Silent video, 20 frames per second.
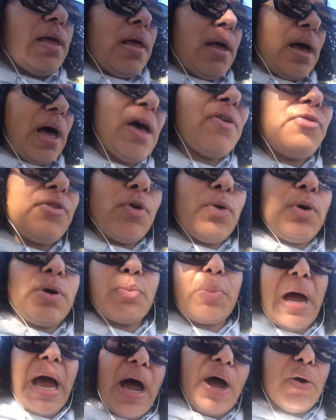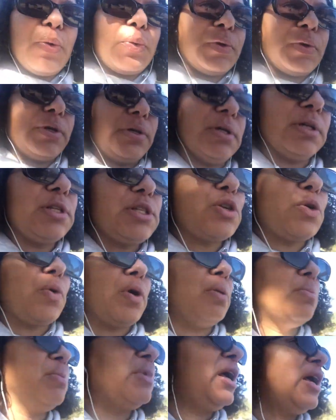I feel empowered. So
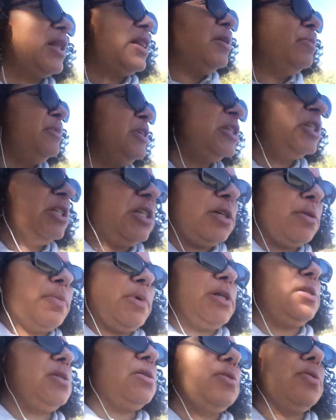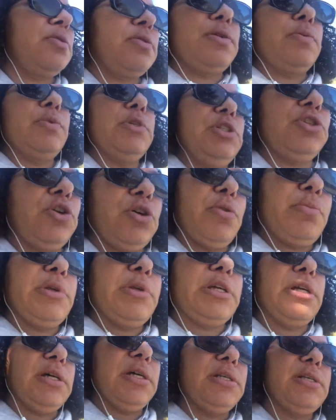I'm like, let me share my story with y'all
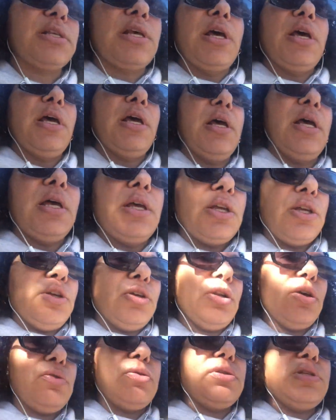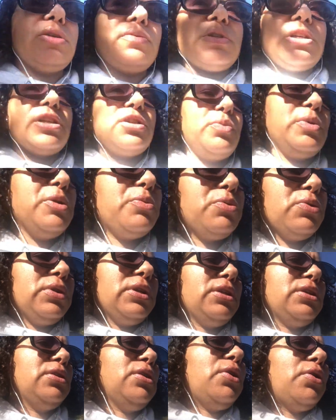because, sometimes people
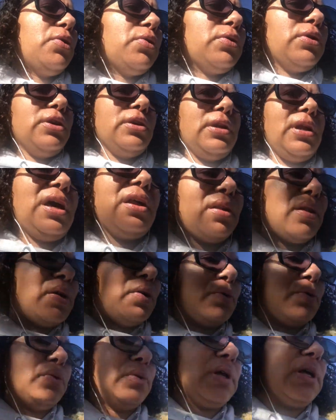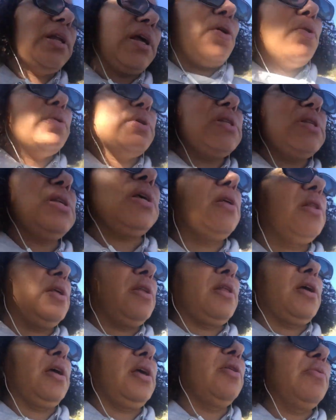need to know you're not alone. And I always say
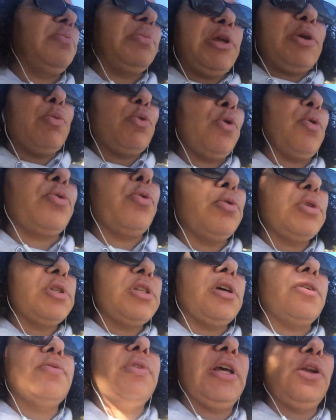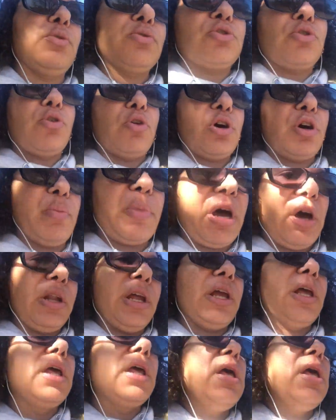that, like, people go through stuff, they don't talk about it.